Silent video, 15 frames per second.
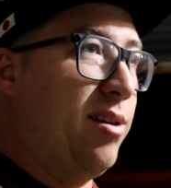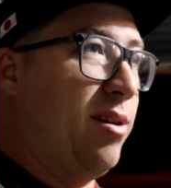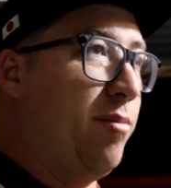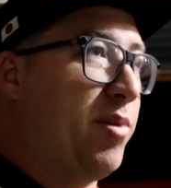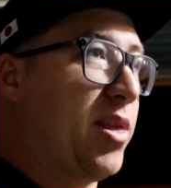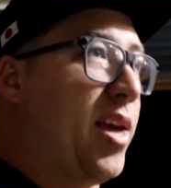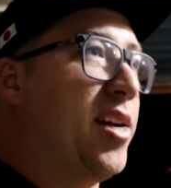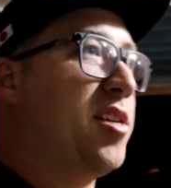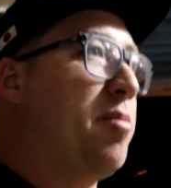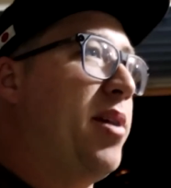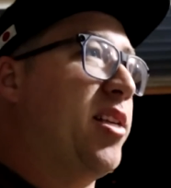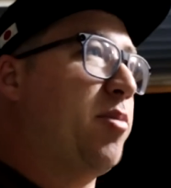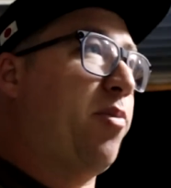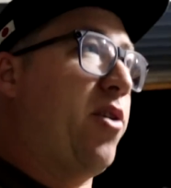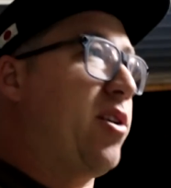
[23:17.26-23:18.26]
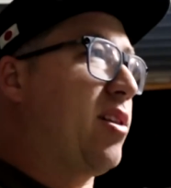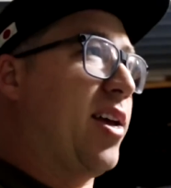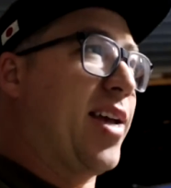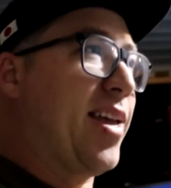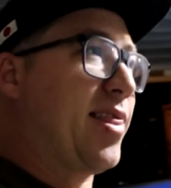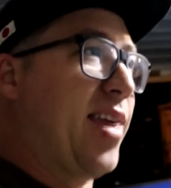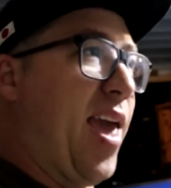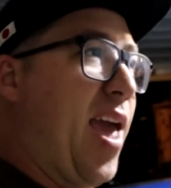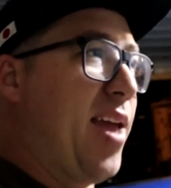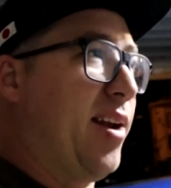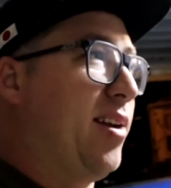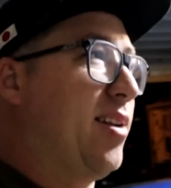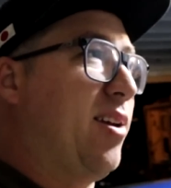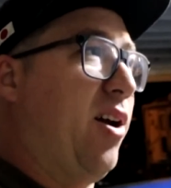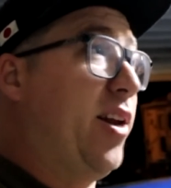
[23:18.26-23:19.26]
But the engine mounts broke like at the
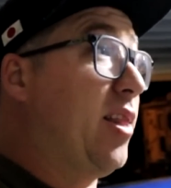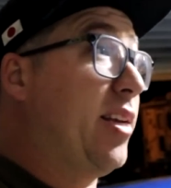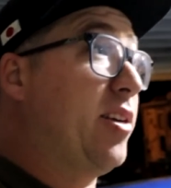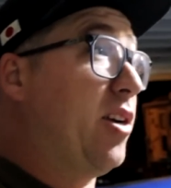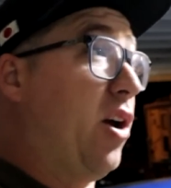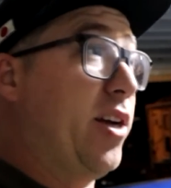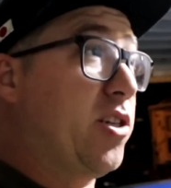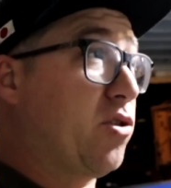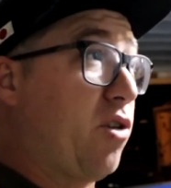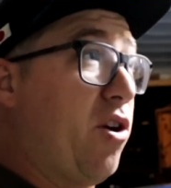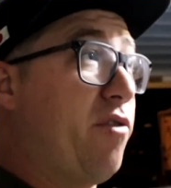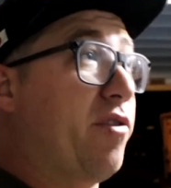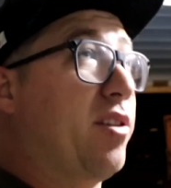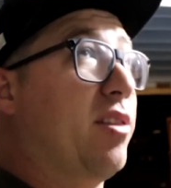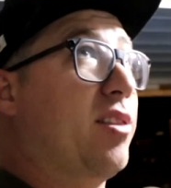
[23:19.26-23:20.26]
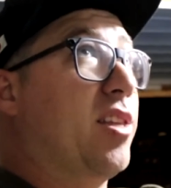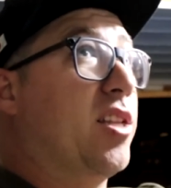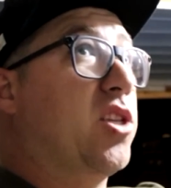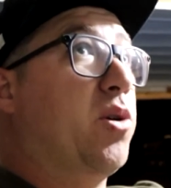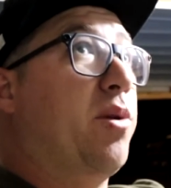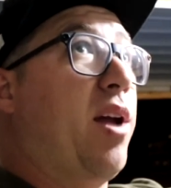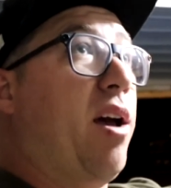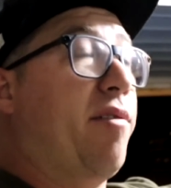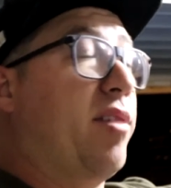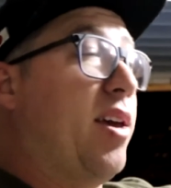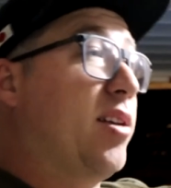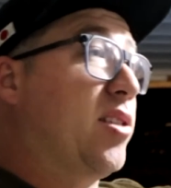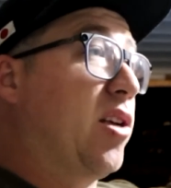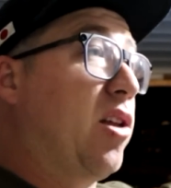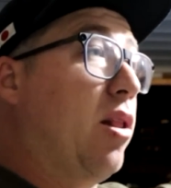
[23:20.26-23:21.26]
end. I drove it the
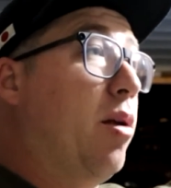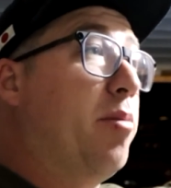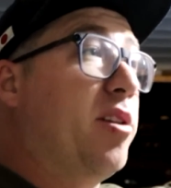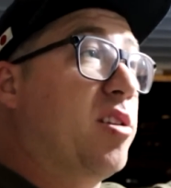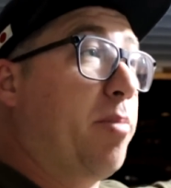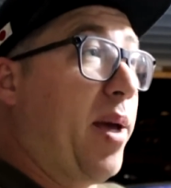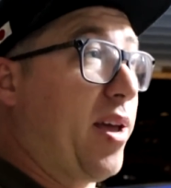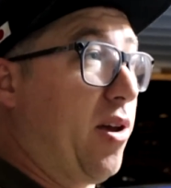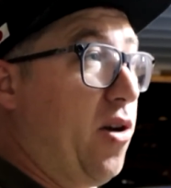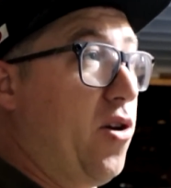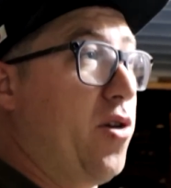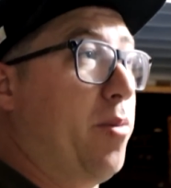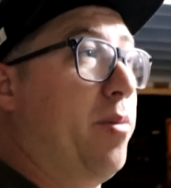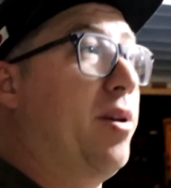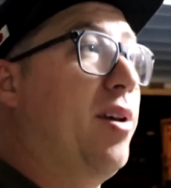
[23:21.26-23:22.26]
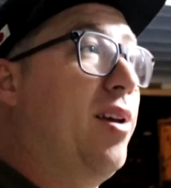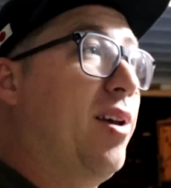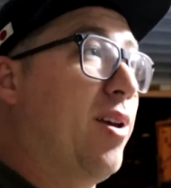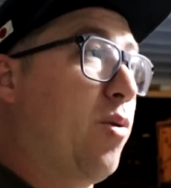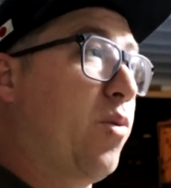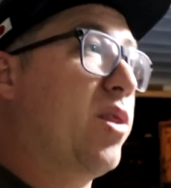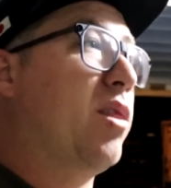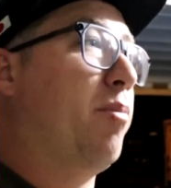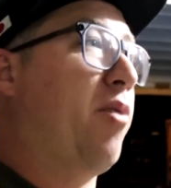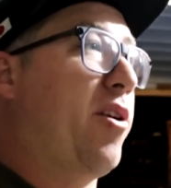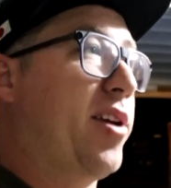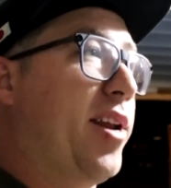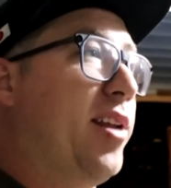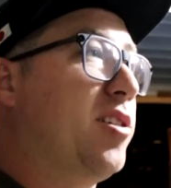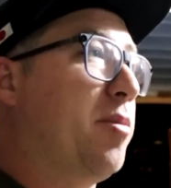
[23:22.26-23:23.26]
2,500 kilometers back home with the
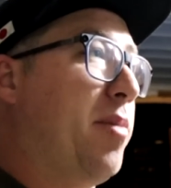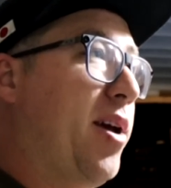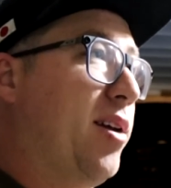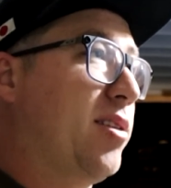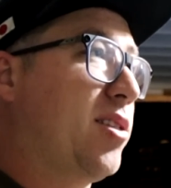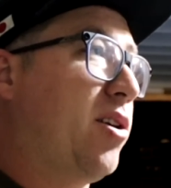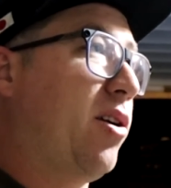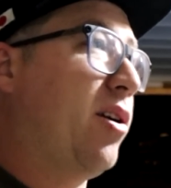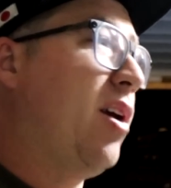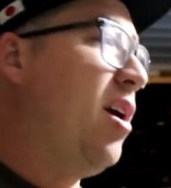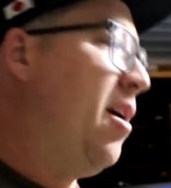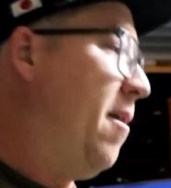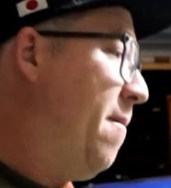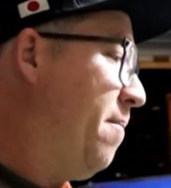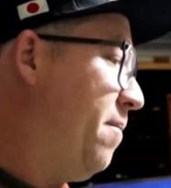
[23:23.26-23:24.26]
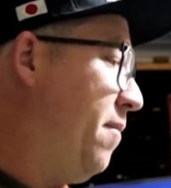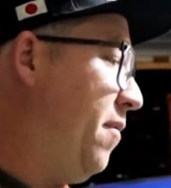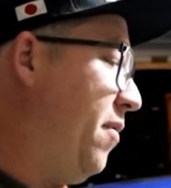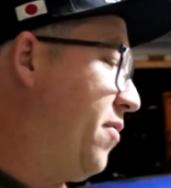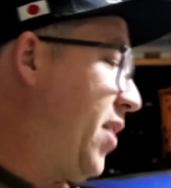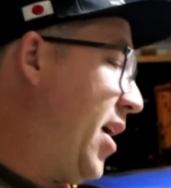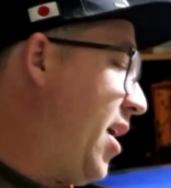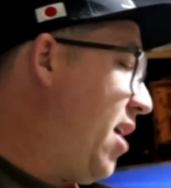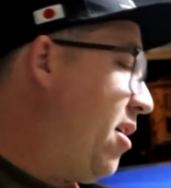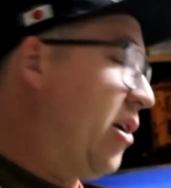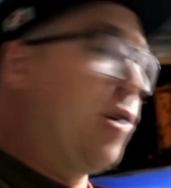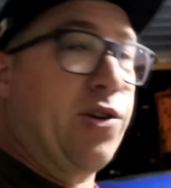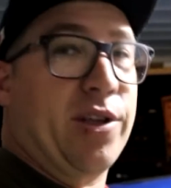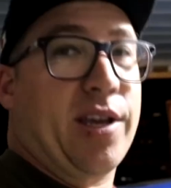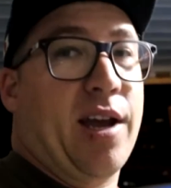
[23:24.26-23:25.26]
broken engine mount. So they are a
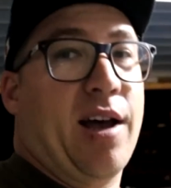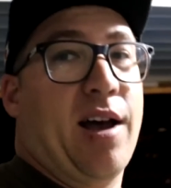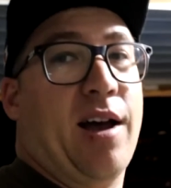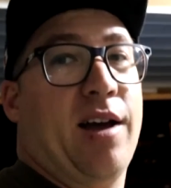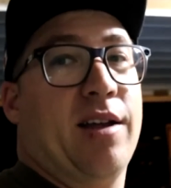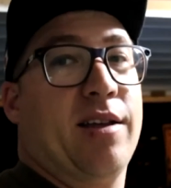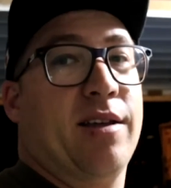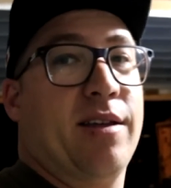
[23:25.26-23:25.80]
good car.